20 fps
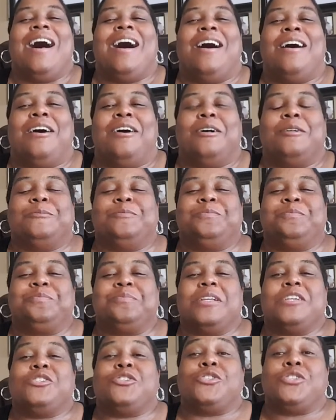
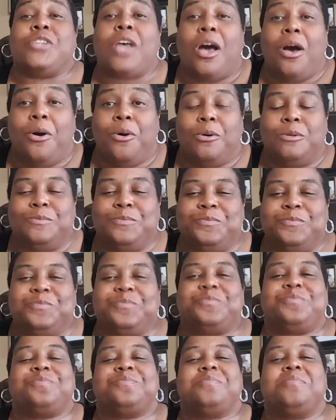Um, so
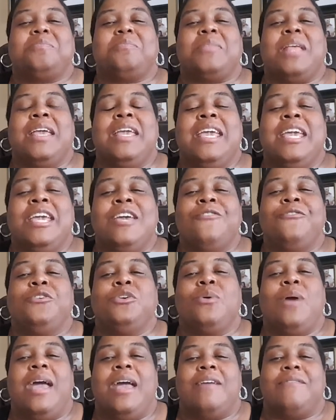if
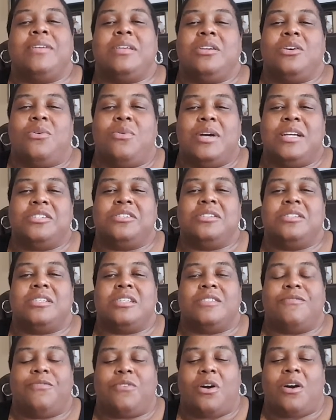you have any questions
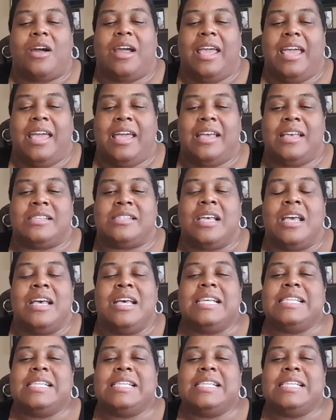as far as